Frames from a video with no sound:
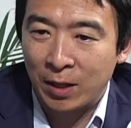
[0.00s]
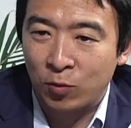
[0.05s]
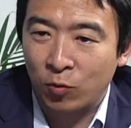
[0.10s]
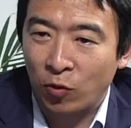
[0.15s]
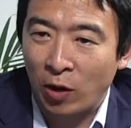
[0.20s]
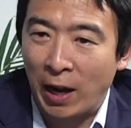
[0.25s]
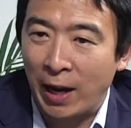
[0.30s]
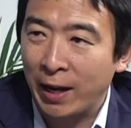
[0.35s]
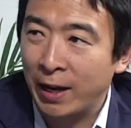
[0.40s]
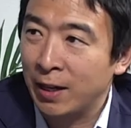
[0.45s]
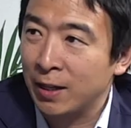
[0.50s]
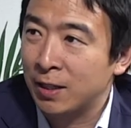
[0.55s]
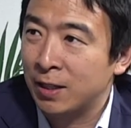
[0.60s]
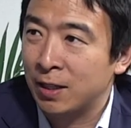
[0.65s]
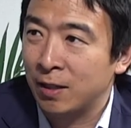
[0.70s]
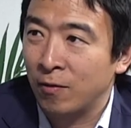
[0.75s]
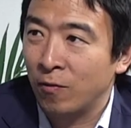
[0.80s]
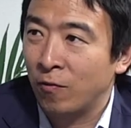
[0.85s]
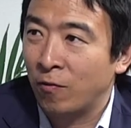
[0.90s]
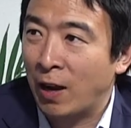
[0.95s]
riots
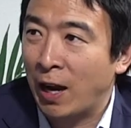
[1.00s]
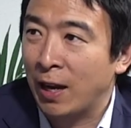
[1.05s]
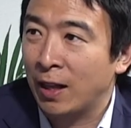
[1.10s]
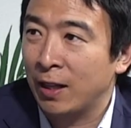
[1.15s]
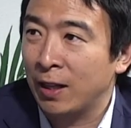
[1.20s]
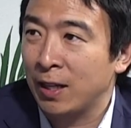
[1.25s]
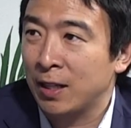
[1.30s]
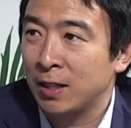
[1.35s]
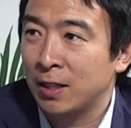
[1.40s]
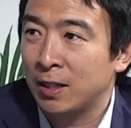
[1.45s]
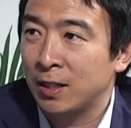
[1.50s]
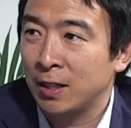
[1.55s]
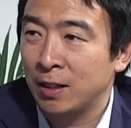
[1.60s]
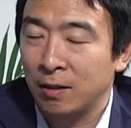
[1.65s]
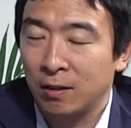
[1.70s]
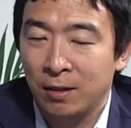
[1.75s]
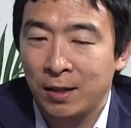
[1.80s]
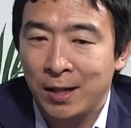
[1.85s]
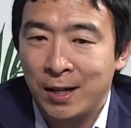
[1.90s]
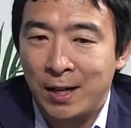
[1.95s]
and violence and
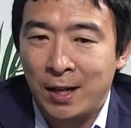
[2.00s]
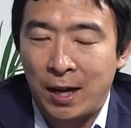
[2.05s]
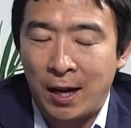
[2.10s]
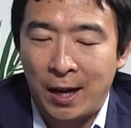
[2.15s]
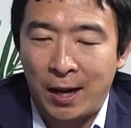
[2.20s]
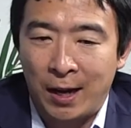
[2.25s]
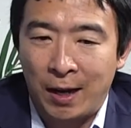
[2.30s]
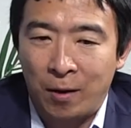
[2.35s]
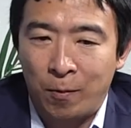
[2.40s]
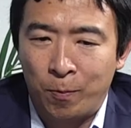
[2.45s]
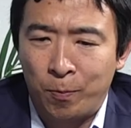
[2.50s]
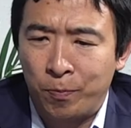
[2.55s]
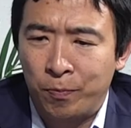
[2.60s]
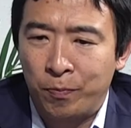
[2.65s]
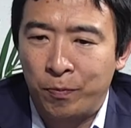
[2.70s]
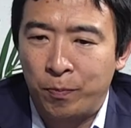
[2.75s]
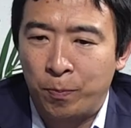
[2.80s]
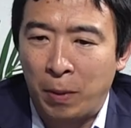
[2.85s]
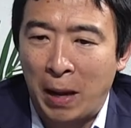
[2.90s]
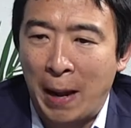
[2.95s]
uh,
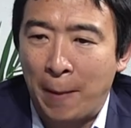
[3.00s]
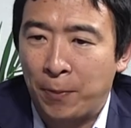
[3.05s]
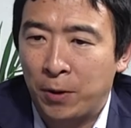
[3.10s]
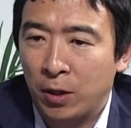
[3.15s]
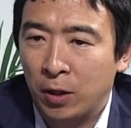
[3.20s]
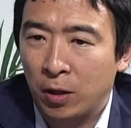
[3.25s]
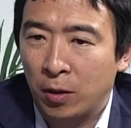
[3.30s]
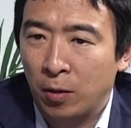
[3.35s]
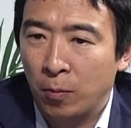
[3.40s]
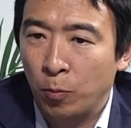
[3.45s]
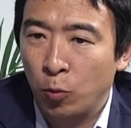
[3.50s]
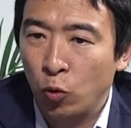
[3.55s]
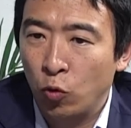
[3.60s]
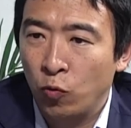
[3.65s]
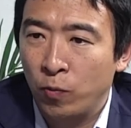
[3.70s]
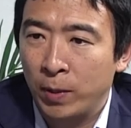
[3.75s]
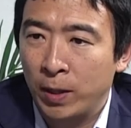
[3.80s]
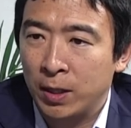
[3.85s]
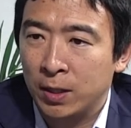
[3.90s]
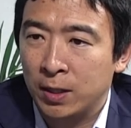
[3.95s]
popular
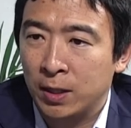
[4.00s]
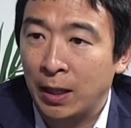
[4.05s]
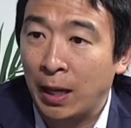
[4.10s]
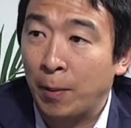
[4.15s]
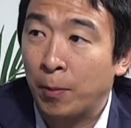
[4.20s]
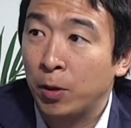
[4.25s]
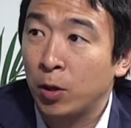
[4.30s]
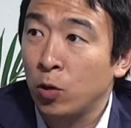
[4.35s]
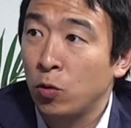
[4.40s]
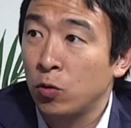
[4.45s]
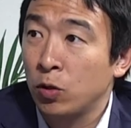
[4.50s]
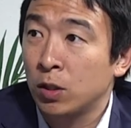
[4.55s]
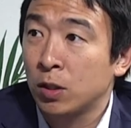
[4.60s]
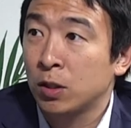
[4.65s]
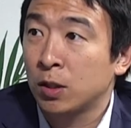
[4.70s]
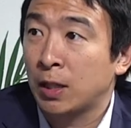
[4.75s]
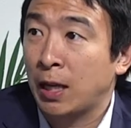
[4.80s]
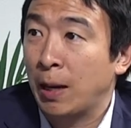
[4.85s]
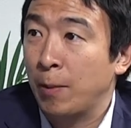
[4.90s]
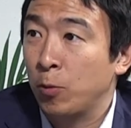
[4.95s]
movements. Labor
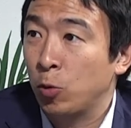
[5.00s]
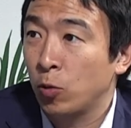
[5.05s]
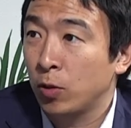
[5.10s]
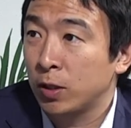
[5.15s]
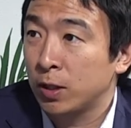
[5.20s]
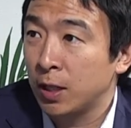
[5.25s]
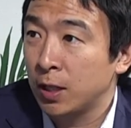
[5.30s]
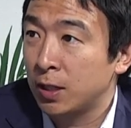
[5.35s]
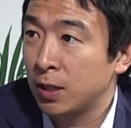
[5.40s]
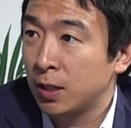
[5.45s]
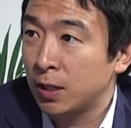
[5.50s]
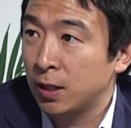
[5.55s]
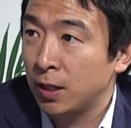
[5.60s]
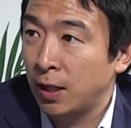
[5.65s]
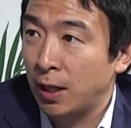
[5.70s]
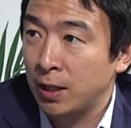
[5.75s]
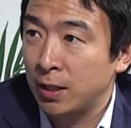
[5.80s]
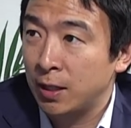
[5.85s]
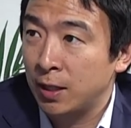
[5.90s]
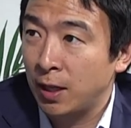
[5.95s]
unions came into existence in
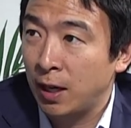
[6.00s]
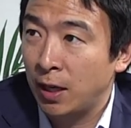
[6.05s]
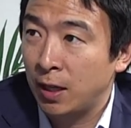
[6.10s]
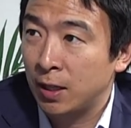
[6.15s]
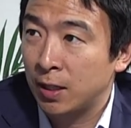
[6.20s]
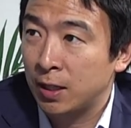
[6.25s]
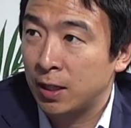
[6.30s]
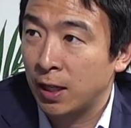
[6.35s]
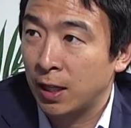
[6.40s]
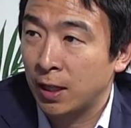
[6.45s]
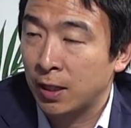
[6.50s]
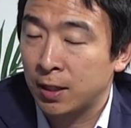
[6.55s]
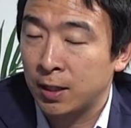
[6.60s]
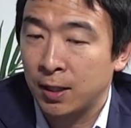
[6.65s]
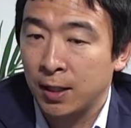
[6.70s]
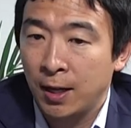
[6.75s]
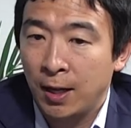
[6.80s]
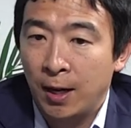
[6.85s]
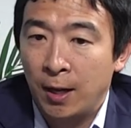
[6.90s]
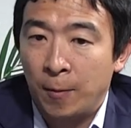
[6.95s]
eighteen eighty-six.
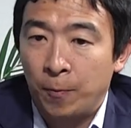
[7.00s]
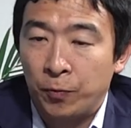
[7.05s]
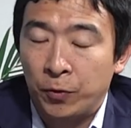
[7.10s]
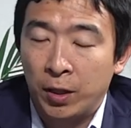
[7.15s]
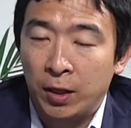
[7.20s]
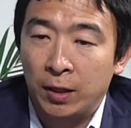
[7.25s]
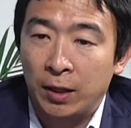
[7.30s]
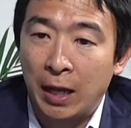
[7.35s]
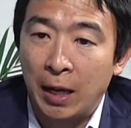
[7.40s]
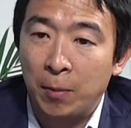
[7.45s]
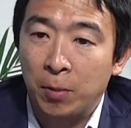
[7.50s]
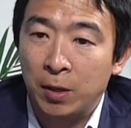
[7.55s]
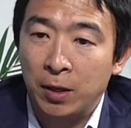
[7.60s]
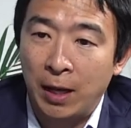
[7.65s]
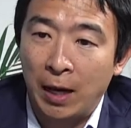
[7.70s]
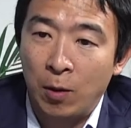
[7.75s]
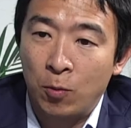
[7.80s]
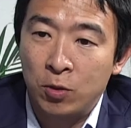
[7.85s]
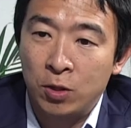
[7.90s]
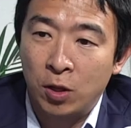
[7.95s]
Labor
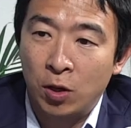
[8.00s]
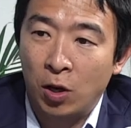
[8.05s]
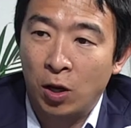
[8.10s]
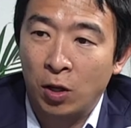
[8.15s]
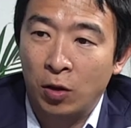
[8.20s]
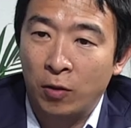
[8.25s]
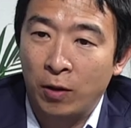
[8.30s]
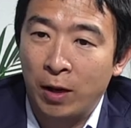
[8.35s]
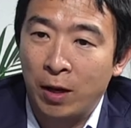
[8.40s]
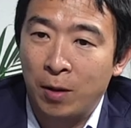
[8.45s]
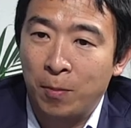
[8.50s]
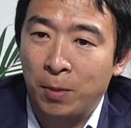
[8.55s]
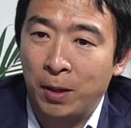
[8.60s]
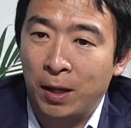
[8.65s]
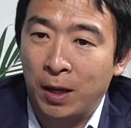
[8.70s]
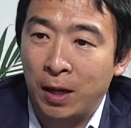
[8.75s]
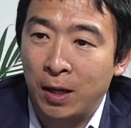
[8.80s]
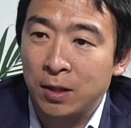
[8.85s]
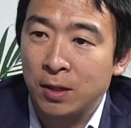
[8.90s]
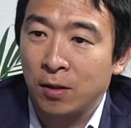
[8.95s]
Day was inaugurated
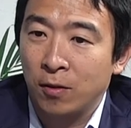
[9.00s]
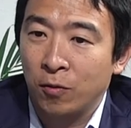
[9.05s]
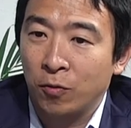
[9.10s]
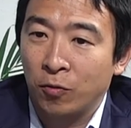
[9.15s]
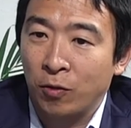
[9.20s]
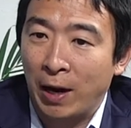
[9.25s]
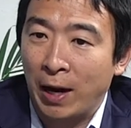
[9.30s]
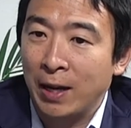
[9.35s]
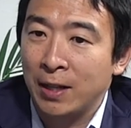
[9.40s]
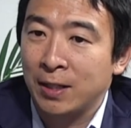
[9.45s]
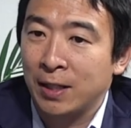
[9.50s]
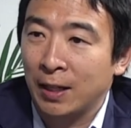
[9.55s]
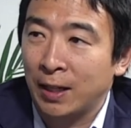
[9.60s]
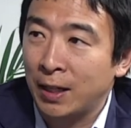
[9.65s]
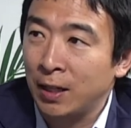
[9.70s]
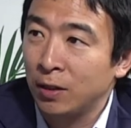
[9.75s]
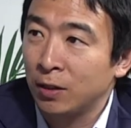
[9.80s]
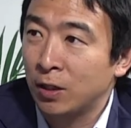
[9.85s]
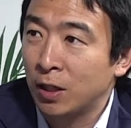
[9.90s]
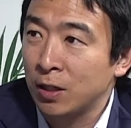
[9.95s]
because of riots that
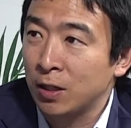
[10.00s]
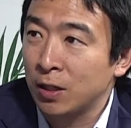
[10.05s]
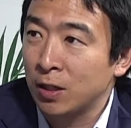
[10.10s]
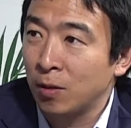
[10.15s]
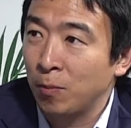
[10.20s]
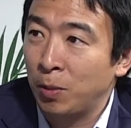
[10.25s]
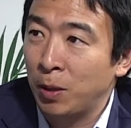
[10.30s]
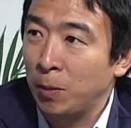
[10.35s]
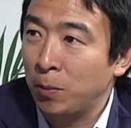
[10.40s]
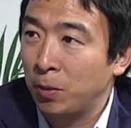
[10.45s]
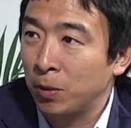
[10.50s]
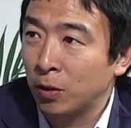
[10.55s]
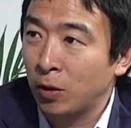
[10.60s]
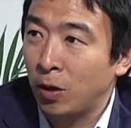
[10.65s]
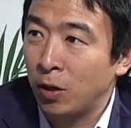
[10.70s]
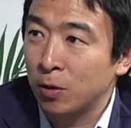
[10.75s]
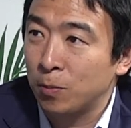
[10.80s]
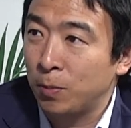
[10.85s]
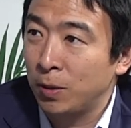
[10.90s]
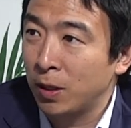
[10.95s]
killed dozens of people and
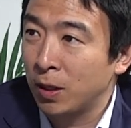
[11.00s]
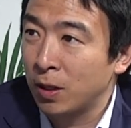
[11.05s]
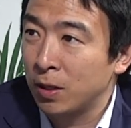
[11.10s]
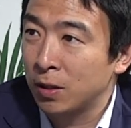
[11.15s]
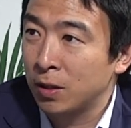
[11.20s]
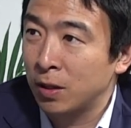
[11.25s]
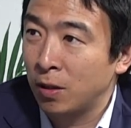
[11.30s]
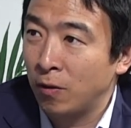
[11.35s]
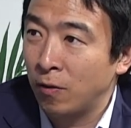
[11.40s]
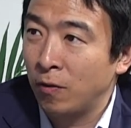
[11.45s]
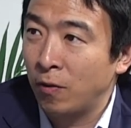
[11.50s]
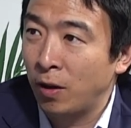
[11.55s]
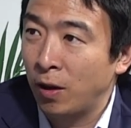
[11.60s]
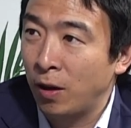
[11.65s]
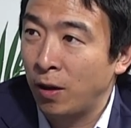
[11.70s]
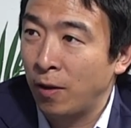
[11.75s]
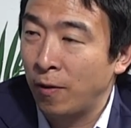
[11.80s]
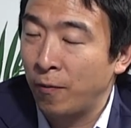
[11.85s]
caused billions of uh,